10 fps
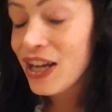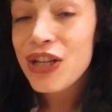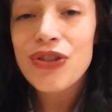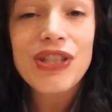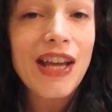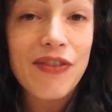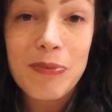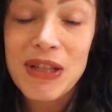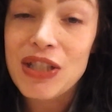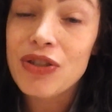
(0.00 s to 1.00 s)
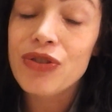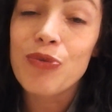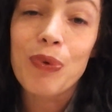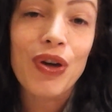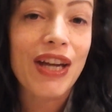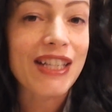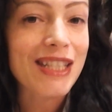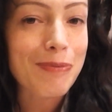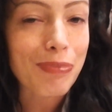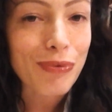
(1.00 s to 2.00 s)
You just have to be super
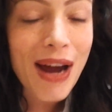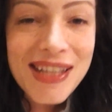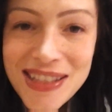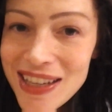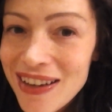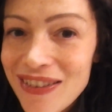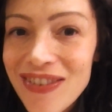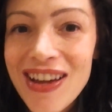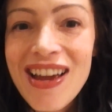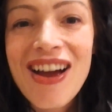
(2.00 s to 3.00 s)
expressive